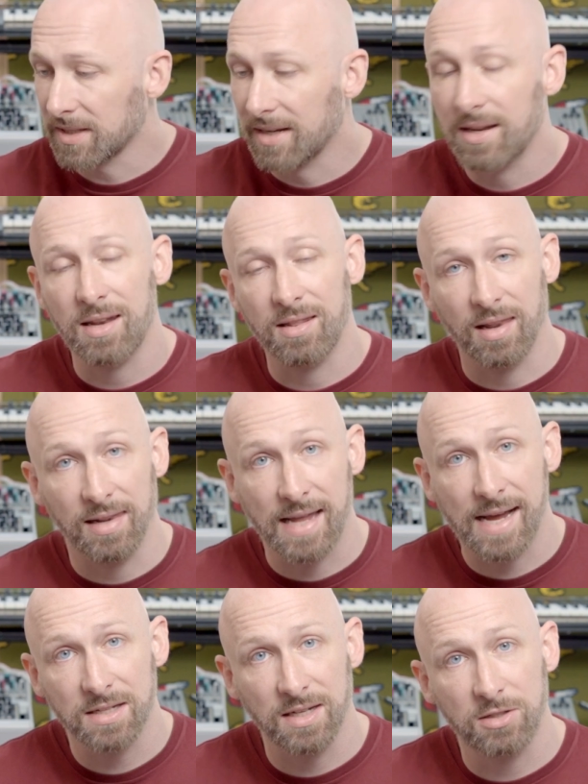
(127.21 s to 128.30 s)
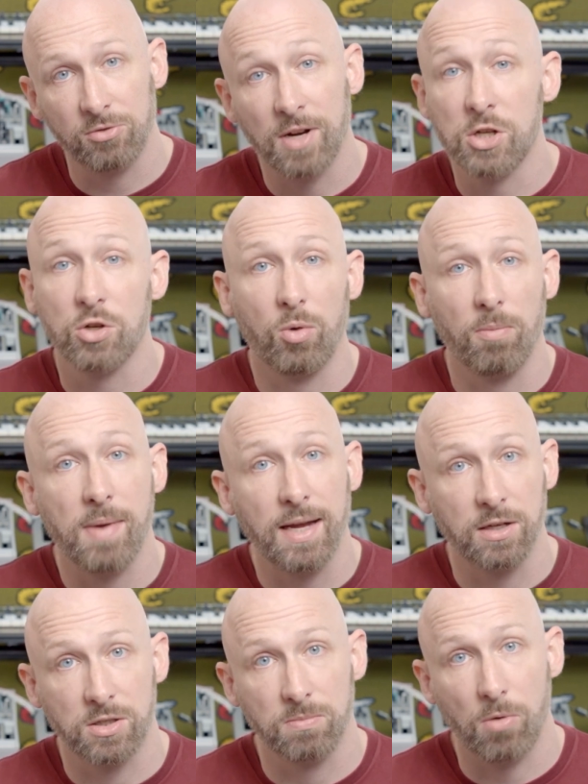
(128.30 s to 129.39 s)
and then in the last iteration we'll make
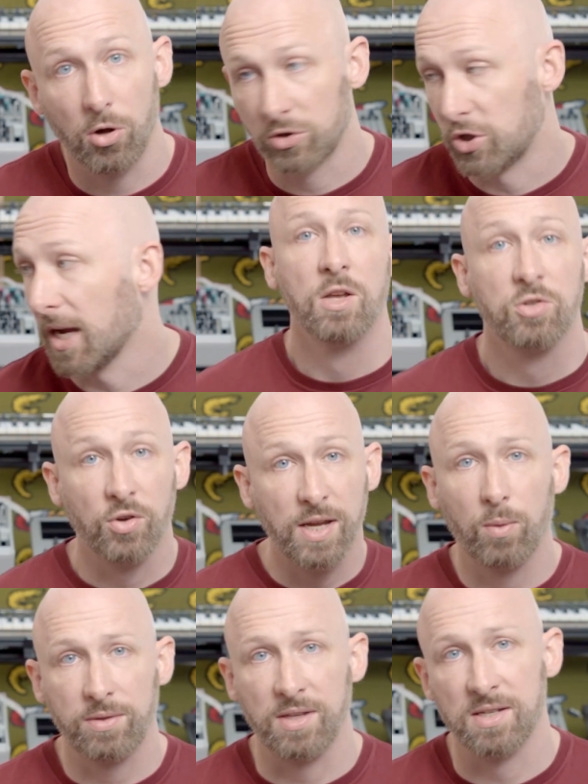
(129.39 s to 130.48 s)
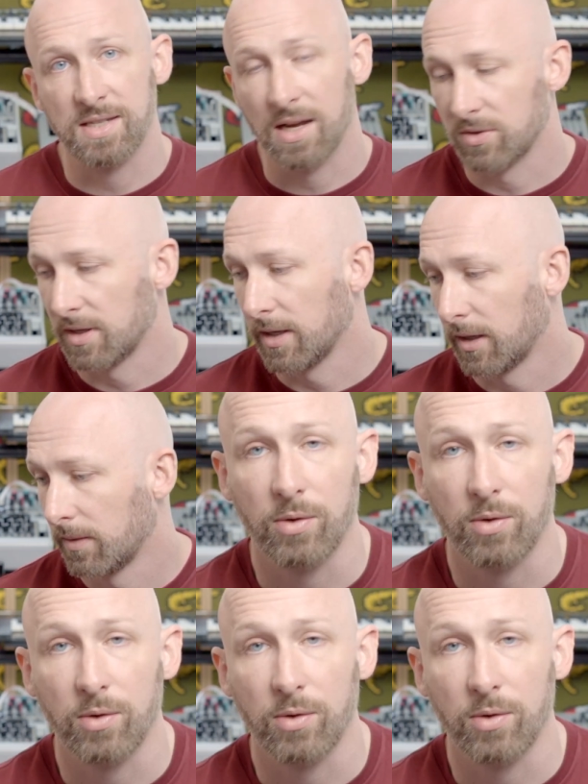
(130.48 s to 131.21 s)
a small change. So hear what this sounds like.